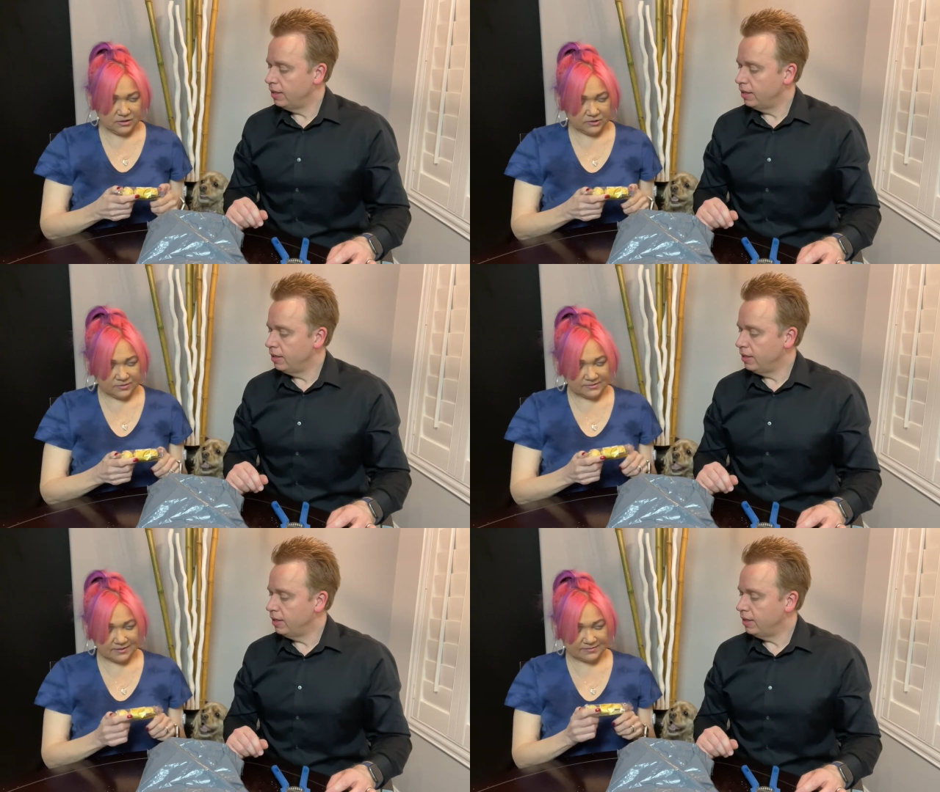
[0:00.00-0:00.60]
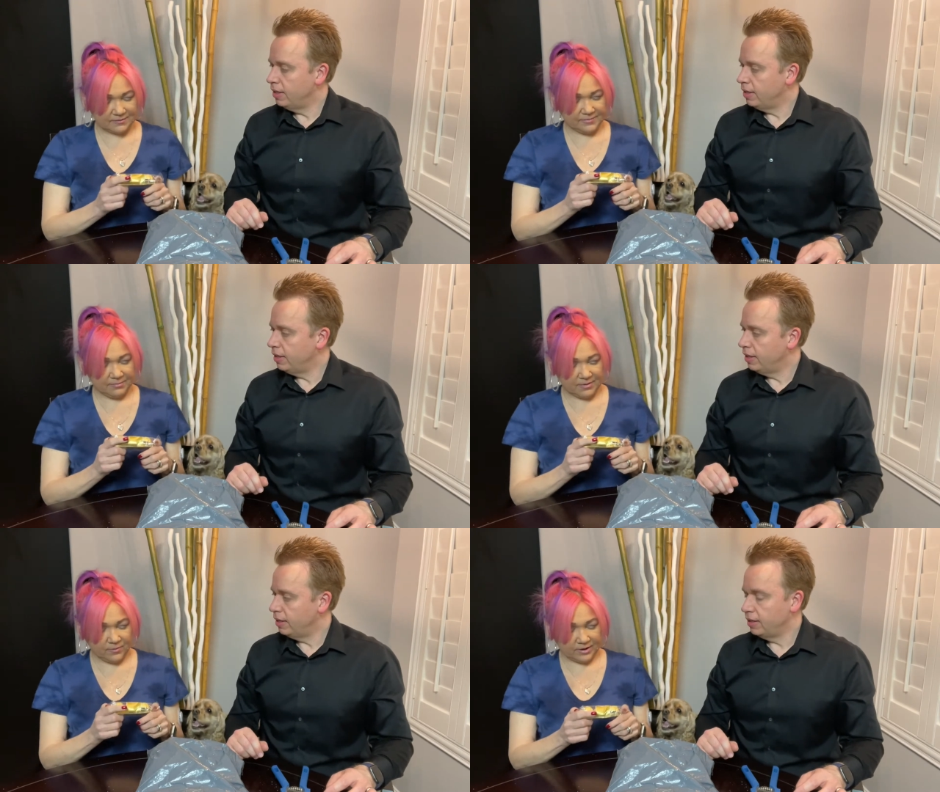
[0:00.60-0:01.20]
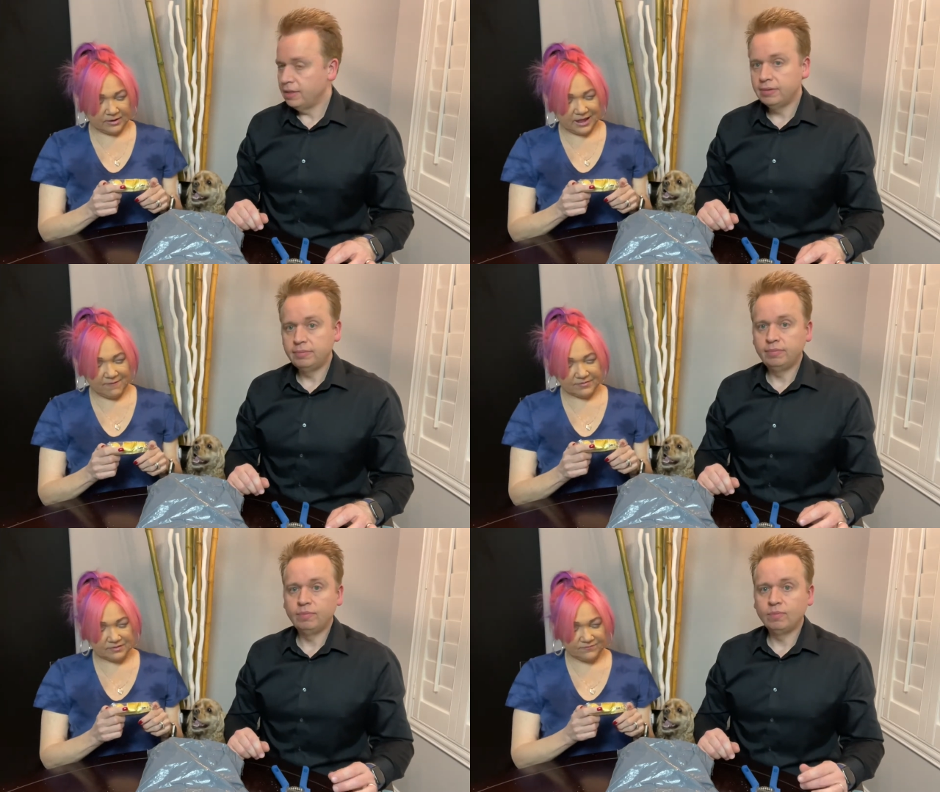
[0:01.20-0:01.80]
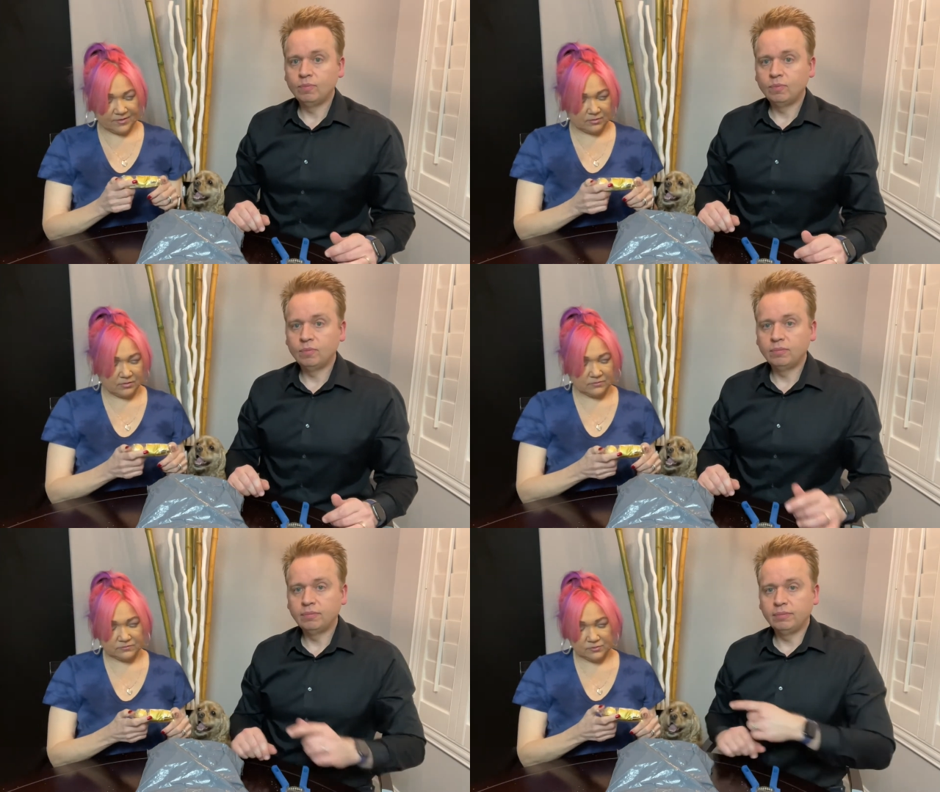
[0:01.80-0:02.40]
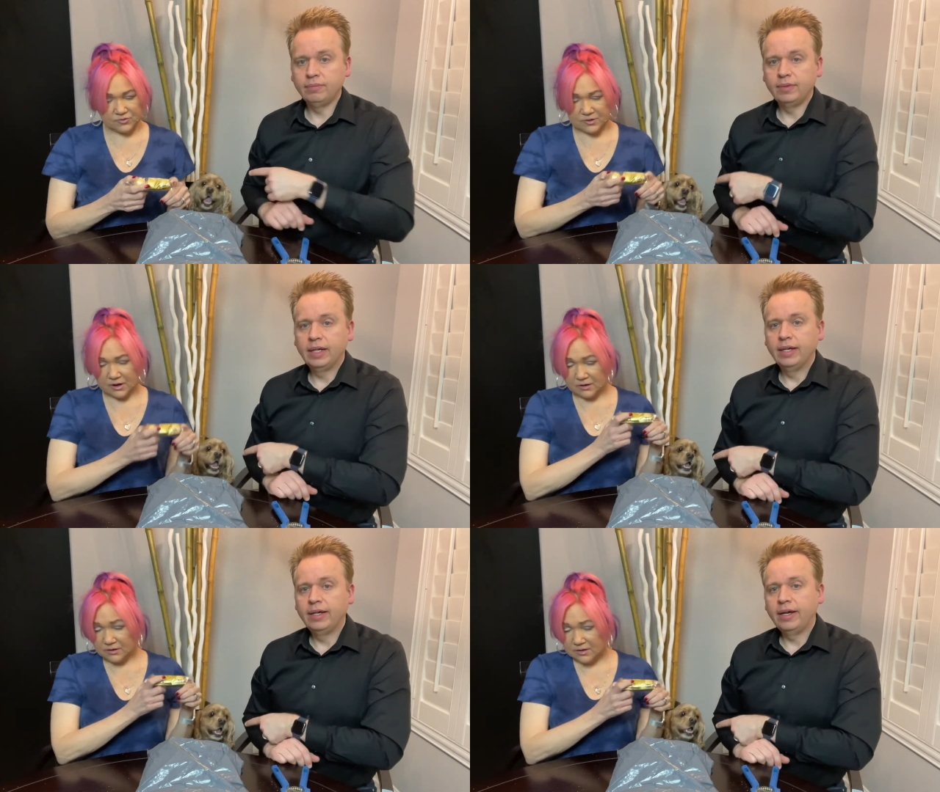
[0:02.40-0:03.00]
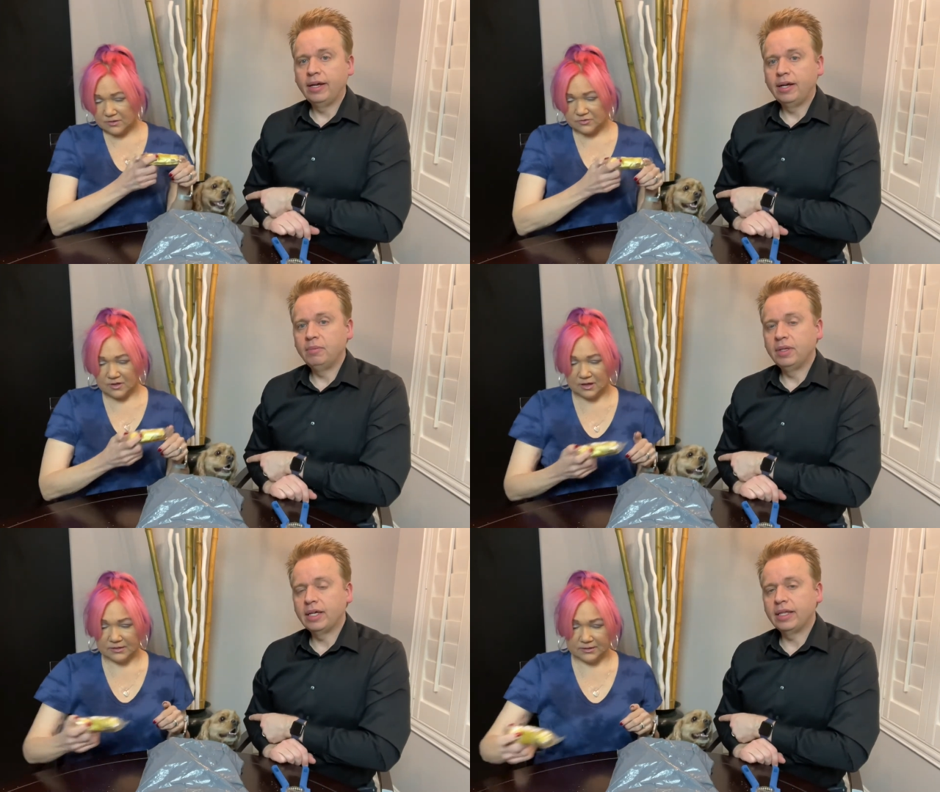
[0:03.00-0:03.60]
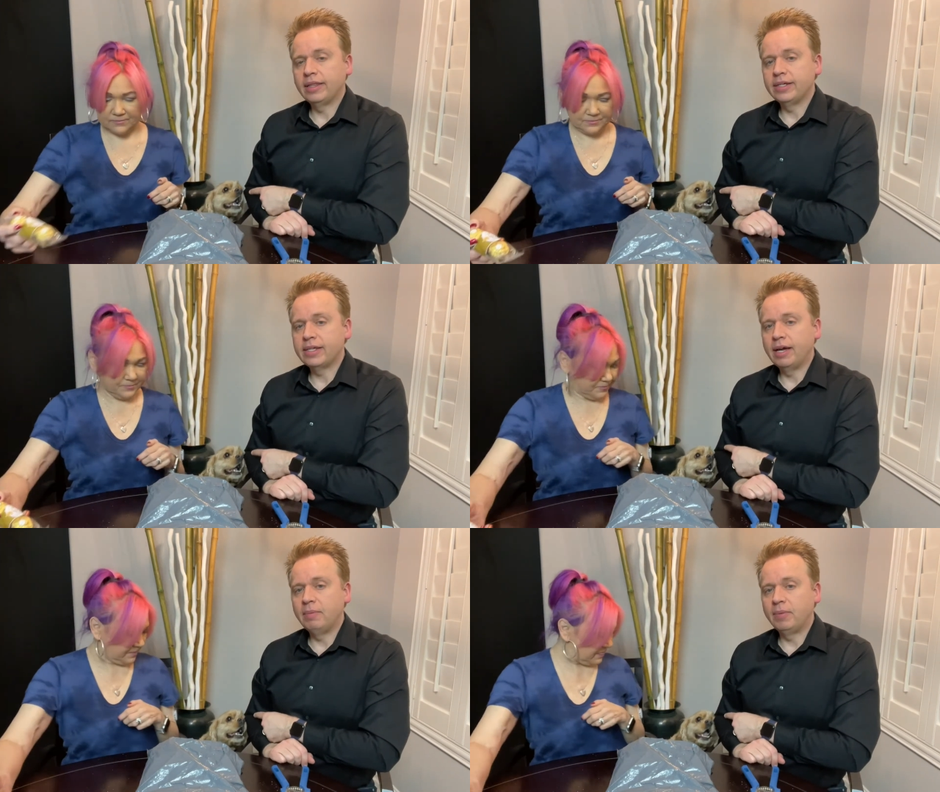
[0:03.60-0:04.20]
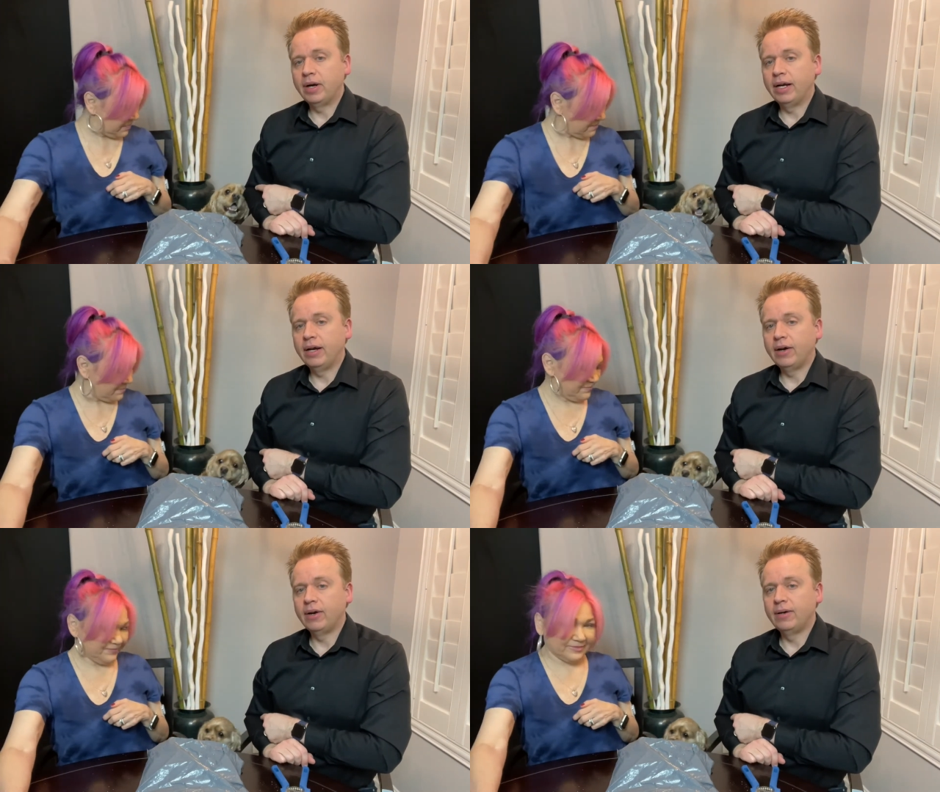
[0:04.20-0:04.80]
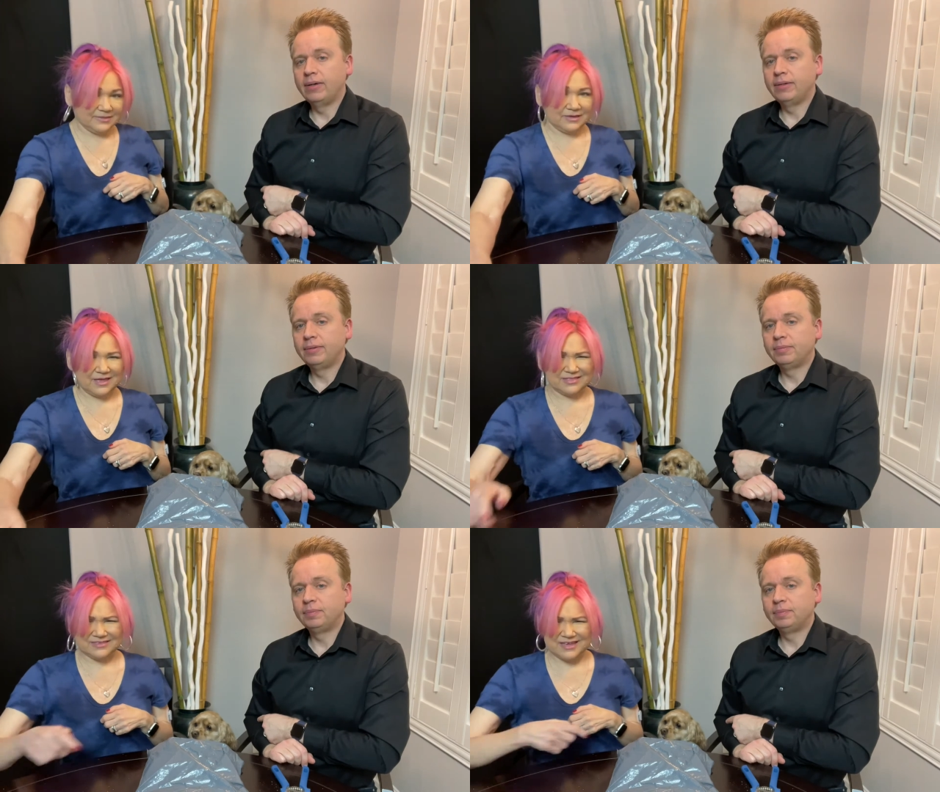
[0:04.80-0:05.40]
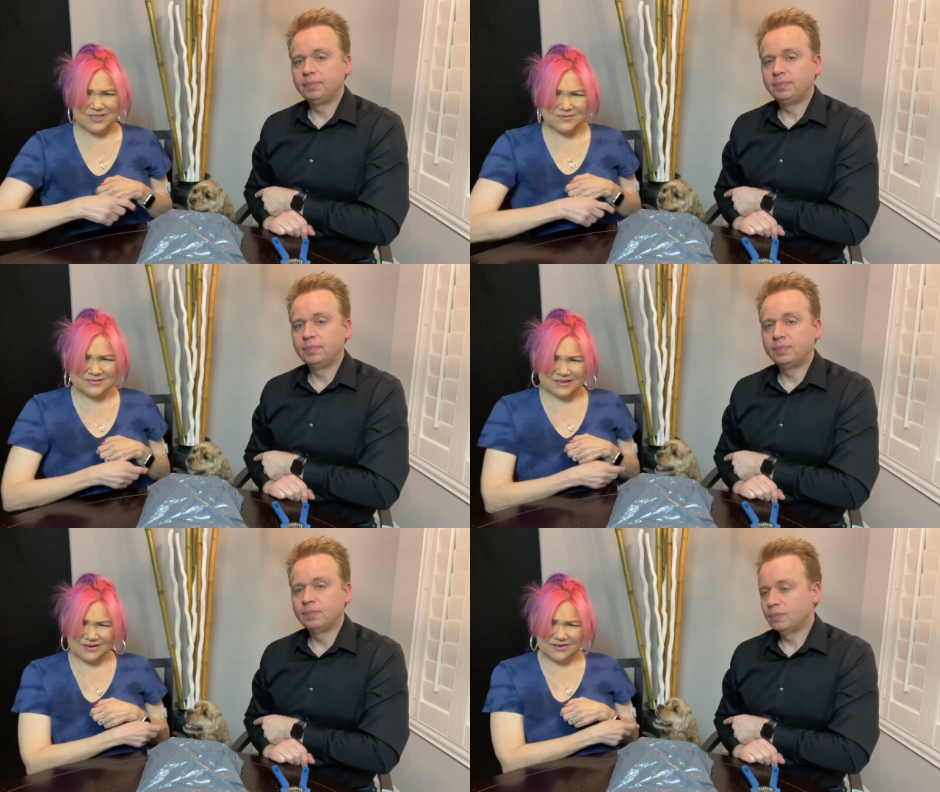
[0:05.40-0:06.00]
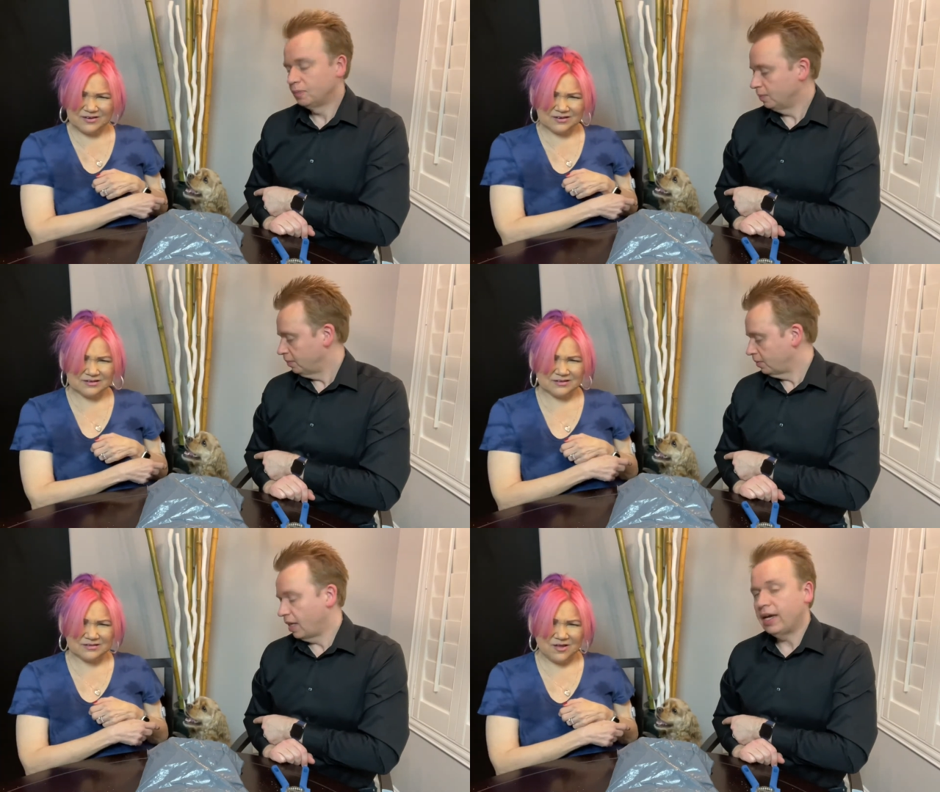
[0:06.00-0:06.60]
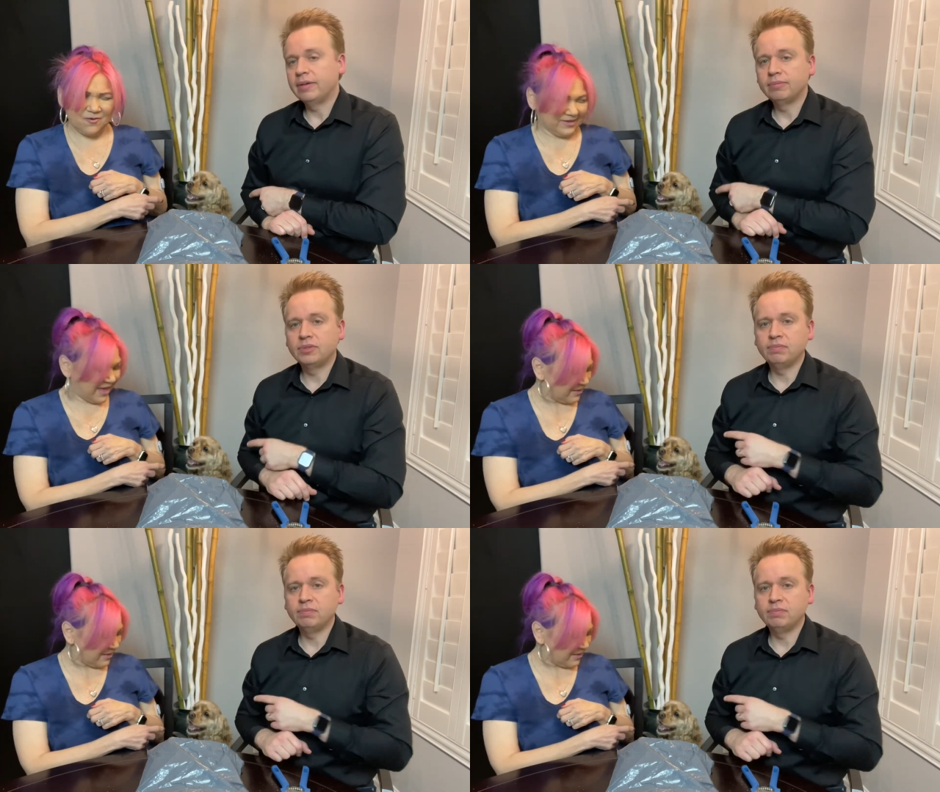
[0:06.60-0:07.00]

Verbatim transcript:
Speaker 1: you'd send something that we already have at the Ferrero Rocher. Oh, uh, look at
Speaker 2: this Emma right here.
Speaker 1: Yeah, can you see her? Yeah. yeah.